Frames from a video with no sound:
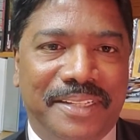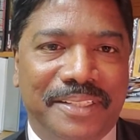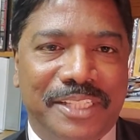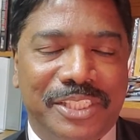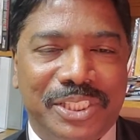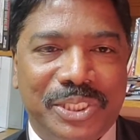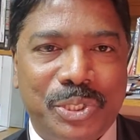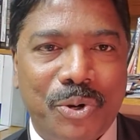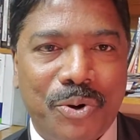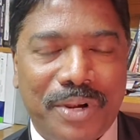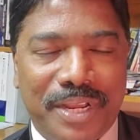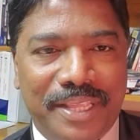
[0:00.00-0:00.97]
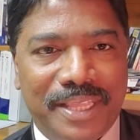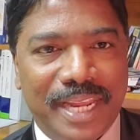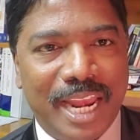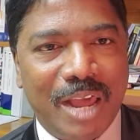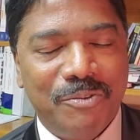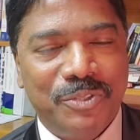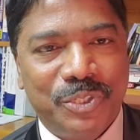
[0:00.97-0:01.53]
the story, the
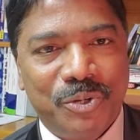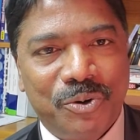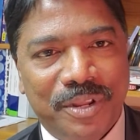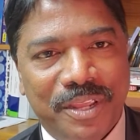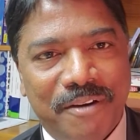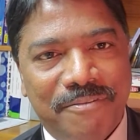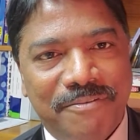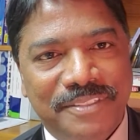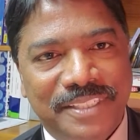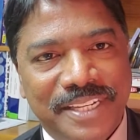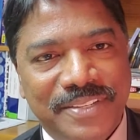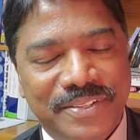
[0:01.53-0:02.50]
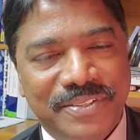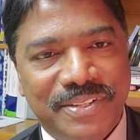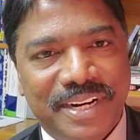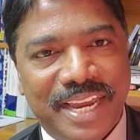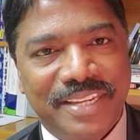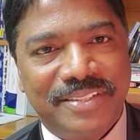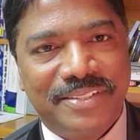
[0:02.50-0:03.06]
love story of Jesus
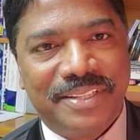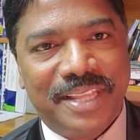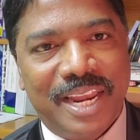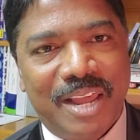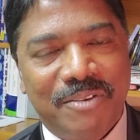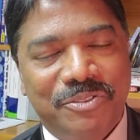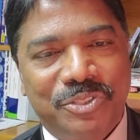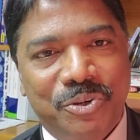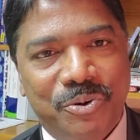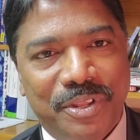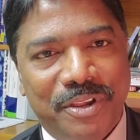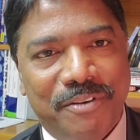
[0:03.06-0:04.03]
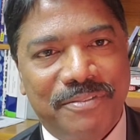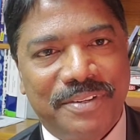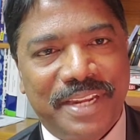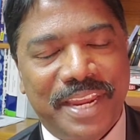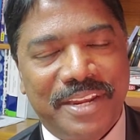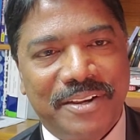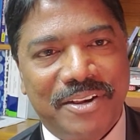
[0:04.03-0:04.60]
Christ, the love story of
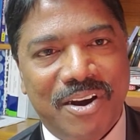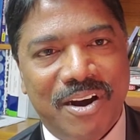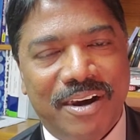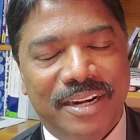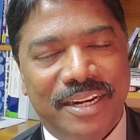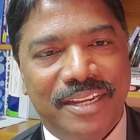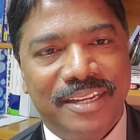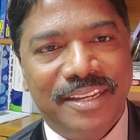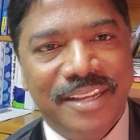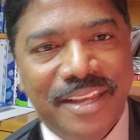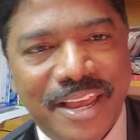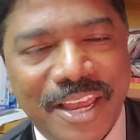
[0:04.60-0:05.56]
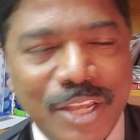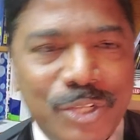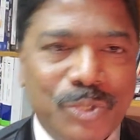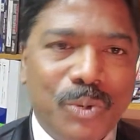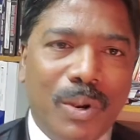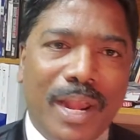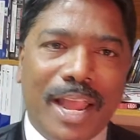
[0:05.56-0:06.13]
Creator God, is
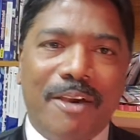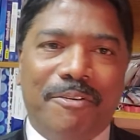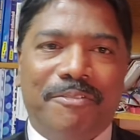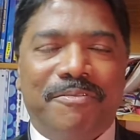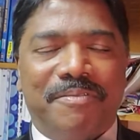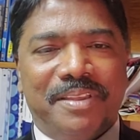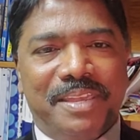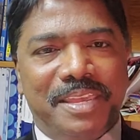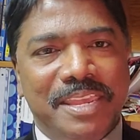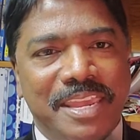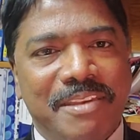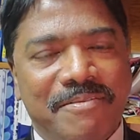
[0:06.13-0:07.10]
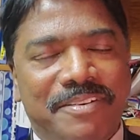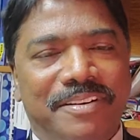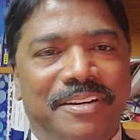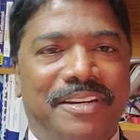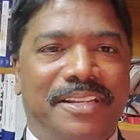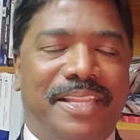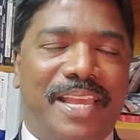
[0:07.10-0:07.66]
to love even
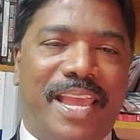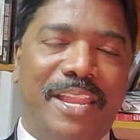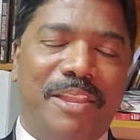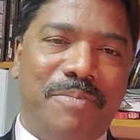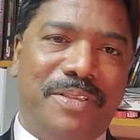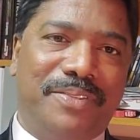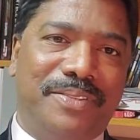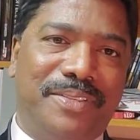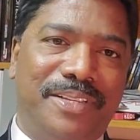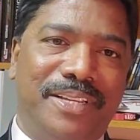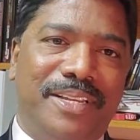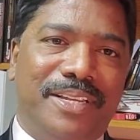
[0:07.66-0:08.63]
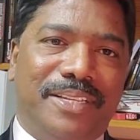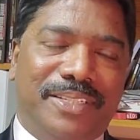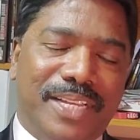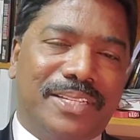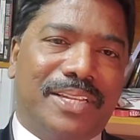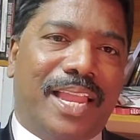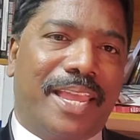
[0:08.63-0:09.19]
the enemies.
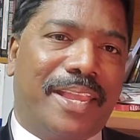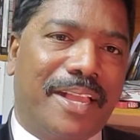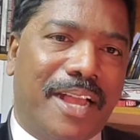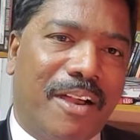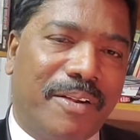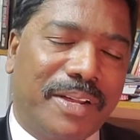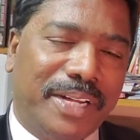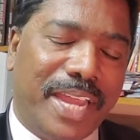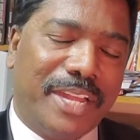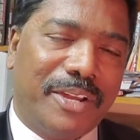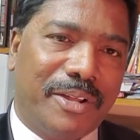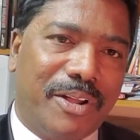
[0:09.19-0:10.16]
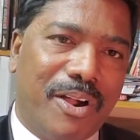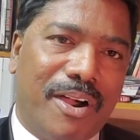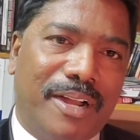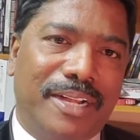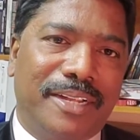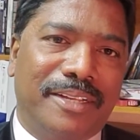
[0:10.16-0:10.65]
Just like our Creator God,